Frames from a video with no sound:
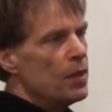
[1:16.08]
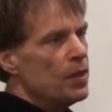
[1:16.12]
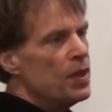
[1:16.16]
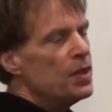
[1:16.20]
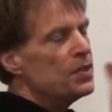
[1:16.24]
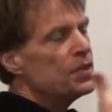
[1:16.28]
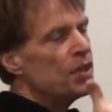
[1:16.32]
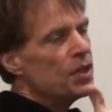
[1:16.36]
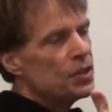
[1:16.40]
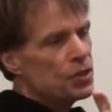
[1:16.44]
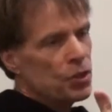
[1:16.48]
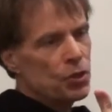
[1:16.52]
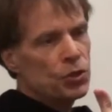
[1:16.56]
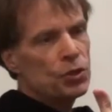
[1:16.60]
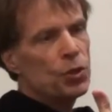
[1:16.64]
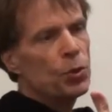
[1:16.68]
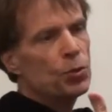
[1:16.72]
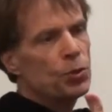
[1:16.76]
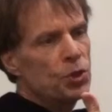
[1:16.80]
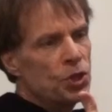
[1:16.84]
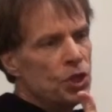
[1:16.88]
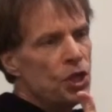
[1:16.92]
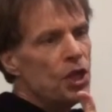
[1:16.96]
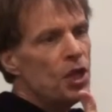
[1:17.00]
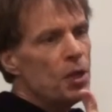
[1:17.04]
these things are
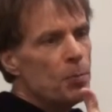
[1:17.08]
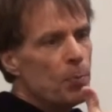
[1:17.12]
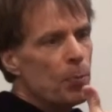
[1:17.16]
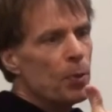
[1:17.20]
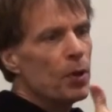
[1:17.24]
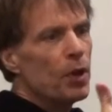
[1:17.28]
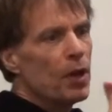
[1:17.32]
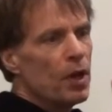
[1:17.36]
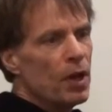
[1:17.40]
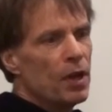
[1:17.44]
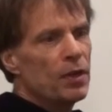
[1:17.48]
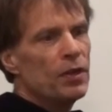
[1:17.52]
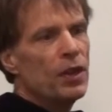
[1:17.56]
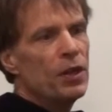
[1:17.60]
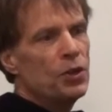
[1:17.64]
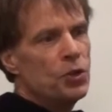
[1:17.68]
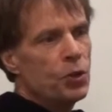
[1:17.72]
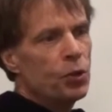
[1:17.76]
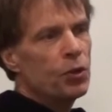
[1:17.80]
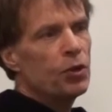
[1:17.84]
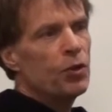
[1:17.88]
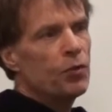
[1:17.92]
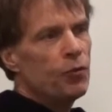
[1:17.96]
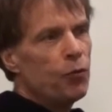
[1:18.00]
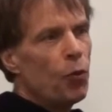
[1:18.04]
so cheap that
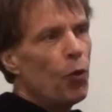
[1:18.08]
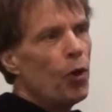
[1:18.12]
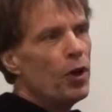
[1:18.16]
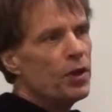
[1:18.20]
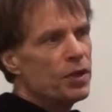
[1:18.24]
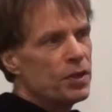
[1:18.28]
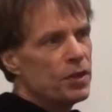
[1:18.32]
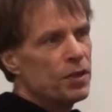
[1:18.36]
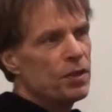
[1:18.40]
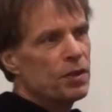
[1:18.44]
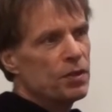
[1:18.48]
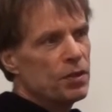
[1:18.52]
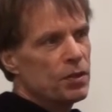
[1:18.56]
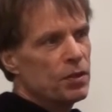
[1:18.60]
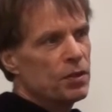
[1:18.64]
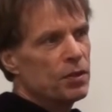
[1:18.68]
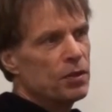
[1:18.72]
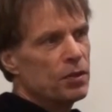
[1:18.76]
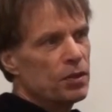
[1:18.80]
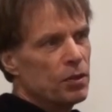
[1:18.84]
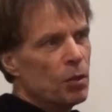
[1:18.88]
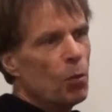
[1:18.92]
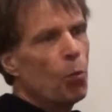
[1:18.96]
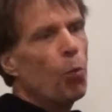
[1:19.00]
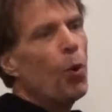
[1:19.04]
you can afford
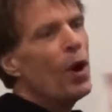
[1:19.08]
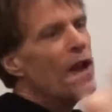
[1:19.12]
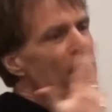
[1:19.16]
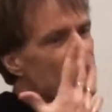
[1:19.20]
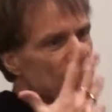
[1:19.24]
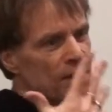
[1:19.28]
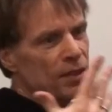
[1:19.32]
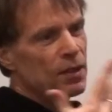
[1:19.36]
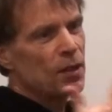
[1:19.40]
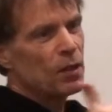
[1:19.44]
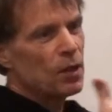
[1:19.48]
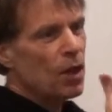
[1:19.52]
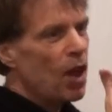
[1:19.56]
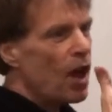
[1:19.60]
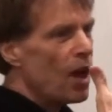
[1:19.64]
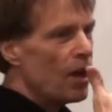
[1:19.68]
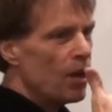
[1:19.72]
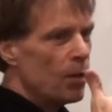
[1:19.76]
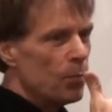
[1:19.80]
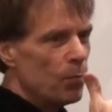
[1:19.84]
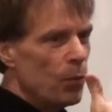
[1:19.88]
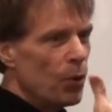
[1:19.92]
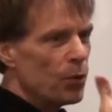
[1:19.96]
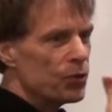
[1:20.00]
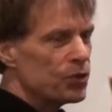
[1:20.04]
to waste a lot
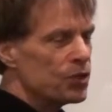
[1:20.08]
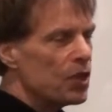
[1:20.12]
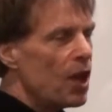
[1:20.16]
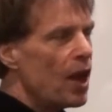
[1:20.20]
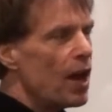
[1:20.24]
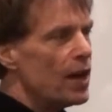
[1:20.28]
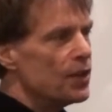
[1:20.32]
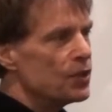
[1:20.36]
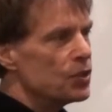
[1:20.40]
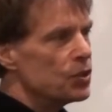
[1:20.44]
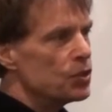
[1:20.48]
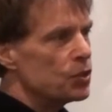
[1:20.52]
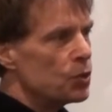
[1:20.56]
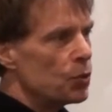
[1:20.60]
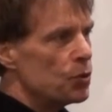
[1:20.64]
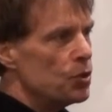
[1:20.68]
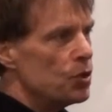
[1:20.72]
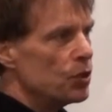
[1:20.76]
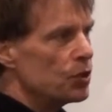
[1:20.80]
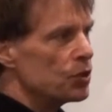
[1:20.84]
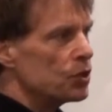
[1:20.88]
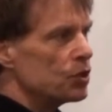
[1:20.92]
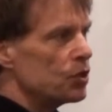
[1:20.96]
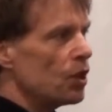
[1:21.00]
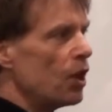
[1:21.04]
on both sides. And so
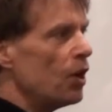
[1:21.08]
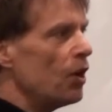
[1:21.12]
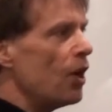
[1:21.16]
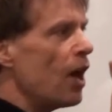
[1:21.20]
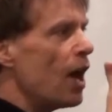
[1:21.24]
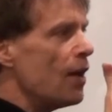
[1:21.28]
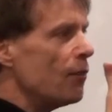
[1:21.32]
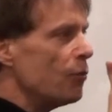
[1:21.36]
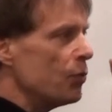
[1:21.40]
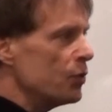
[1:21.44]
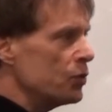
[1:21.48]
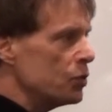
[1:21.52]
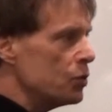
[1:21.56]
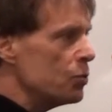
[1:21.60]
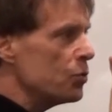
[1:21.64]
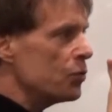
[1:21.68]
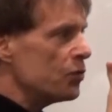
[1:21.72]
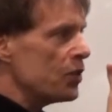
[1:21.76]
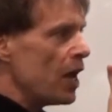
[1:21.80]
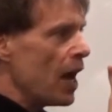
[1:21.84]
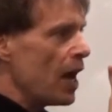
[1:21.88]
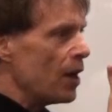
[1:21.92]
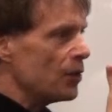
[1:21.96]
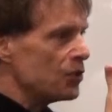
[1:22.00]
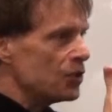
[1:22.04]
you can start off with
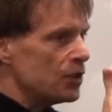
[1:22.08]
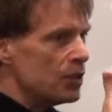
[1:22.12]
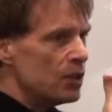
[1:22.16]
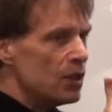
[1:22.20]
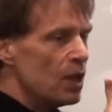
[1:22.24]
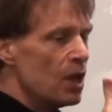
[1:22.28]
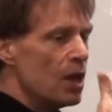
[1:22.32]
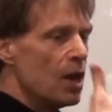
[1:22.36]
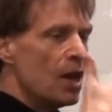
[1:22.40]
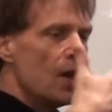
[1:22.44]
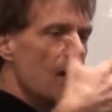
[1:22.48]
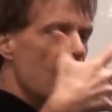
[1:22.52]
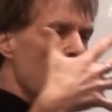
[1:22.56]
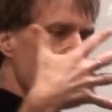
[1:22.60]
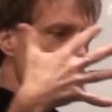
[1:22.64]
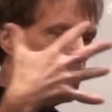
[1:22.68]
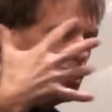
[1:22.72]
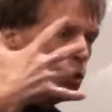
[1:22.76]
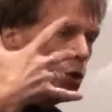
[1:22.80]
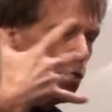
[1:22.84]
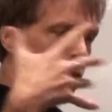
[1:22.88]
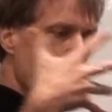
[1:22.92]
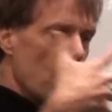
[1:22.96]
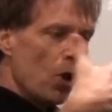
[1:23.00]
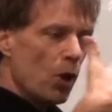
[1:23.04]
2,000, and
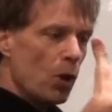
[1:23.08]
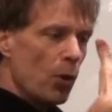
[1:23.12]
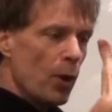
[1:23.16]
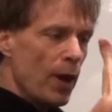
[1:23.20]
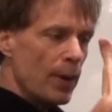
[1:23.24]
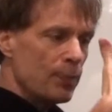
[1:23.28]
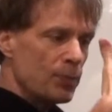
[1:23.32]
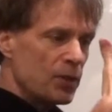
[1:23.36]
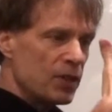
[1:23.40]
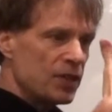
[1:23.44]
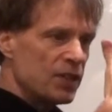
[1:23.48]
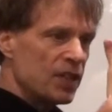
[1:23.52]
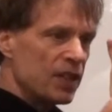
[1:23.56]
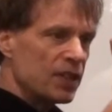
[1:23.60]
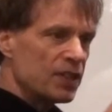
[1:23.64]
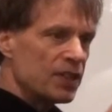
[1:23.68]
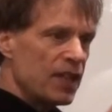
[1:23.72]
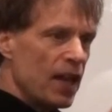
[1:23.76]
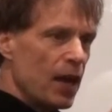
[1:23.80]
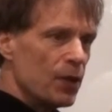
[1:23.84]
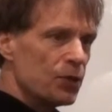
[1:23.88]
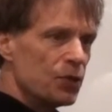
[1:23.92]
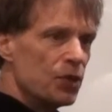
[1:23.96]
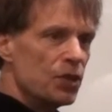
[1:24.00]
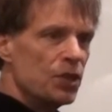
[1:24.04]
you go all the way up to
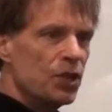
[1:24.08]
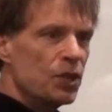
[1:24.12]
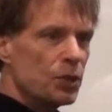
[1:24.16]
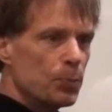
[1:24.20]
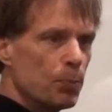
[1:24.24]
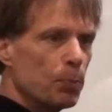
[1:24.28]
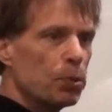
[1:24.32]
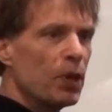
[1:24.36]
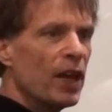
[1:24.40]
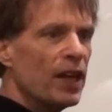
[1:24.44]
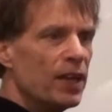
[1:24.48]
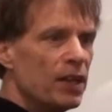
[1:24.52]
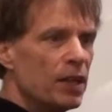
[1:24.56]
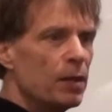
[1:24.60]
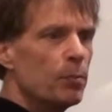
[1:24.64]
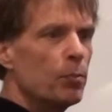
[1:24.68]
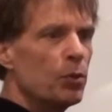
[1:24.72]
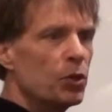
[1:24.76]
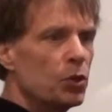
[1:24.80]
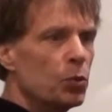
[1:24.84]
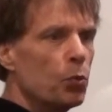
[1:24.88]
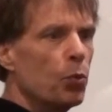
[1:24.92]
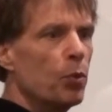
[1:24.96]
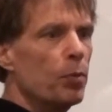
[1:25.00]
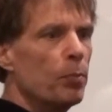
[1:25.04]
6,000, and you just blend in
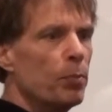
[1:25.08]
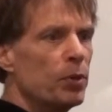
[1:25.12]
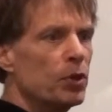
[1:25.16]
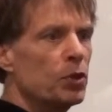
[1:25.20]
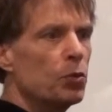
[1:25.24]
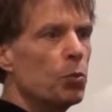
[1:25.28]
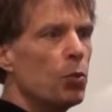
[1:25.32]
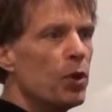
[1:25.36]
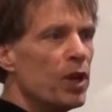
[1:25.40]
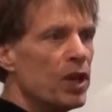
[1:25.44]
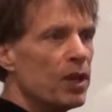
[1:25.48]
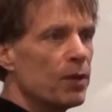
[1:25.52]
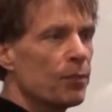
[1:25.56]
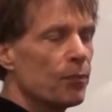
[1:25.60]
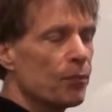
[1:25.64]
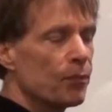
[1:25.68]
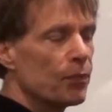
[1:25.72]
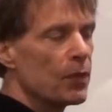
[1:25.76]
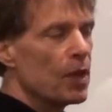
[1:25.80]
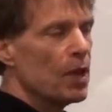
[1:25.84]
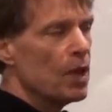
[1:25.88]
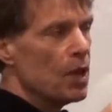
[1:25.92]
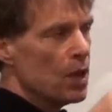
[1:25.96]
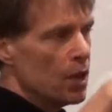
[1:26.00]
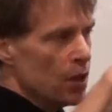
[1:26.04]
between.
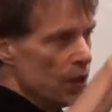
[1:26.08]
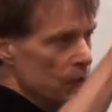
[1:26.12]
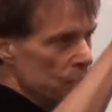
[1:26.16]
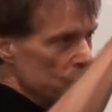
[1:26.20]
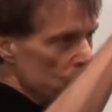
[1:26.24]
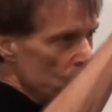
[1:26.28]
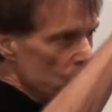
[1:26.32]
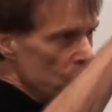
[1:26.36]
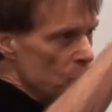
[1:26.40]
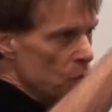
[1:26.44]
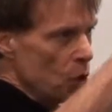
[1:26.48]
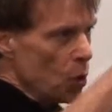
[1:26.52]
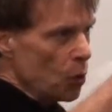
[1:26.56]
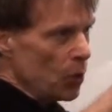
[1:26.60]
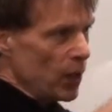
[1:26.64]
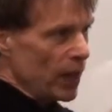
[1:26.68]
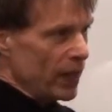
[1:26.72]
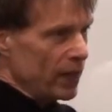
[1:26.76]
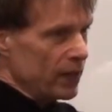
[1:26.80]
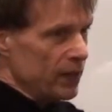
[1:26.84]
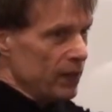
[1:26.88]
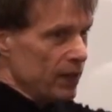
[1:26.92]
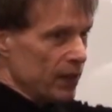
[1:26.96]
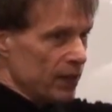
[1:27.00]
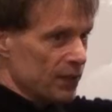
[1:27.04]
And so you go
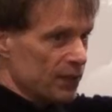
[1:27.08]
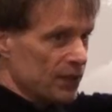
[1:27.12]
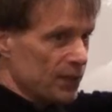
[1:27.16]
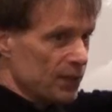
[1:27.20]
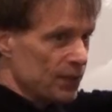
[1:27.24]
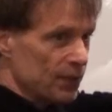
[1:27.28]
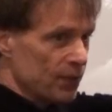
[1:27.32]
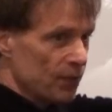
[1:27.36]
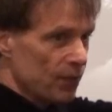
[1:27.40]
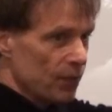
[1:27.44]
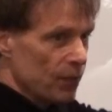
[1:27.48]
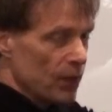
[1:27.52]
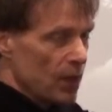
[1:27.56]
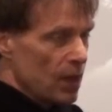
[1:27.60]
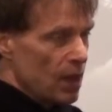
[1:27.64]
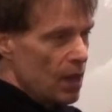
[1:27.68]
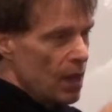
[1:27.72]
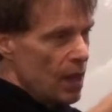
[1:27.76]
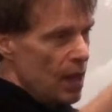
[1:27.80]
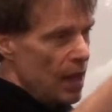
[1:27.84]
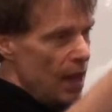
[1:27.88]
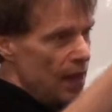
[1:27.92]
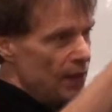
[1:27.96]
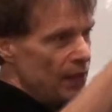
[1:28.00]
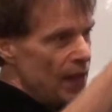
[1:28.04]
like this. Yes.
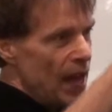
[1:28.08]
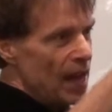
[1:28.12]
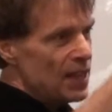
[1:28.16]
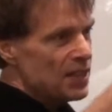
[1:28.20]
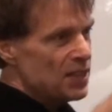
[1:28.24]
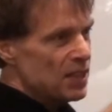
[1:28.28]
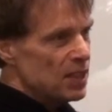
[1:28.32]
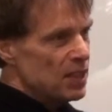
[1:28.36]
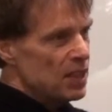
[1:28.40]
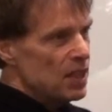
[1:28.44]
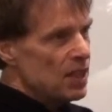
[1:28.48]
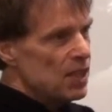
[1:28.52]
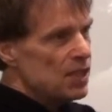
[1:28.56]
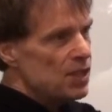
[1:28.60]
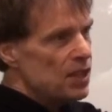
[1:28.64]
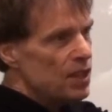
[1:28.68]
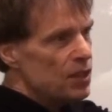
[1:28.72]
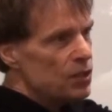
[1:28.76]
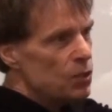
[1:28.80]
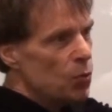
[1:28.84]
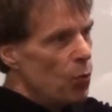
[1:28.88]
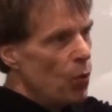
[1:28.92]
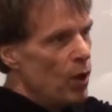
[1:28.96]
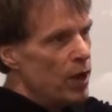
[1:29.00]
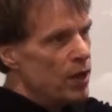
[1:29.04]
And that's the
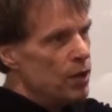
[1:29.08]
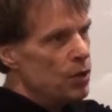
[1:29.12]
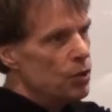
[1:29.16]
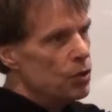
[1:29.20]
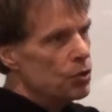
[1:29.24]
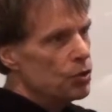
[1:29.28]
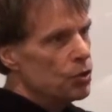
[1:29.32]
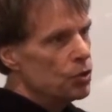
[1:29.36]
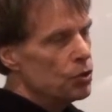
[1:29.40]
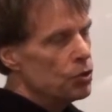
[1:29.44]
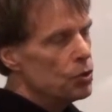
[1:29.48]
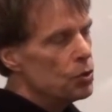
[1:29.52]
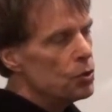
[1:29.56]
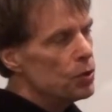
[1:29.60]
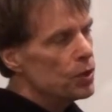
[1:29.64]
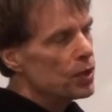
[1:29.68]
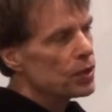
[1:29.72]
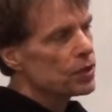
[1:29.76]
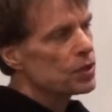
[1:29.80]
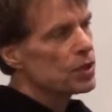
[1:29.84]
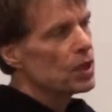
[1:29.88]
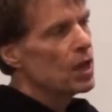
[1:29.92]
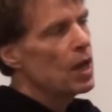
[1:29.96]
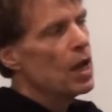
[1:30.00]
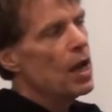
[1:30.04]
easiest way to do
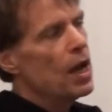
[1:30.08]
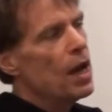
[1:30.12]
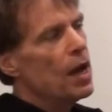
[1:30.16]
this.